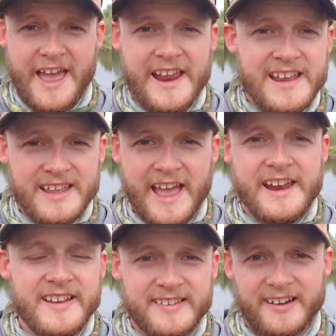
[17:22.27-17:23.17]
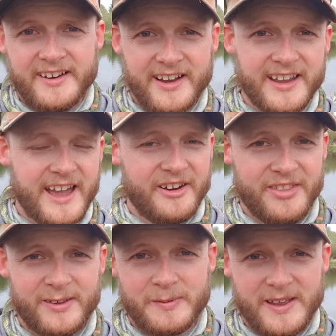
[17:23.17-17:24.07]
any, any sign I can get on
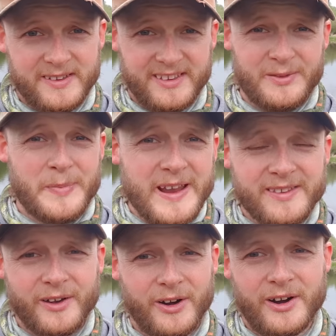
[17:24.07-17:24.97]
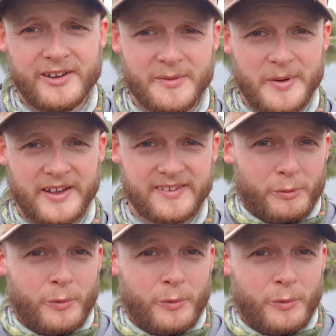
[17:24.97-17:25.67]
this place because it's been so hard in the past.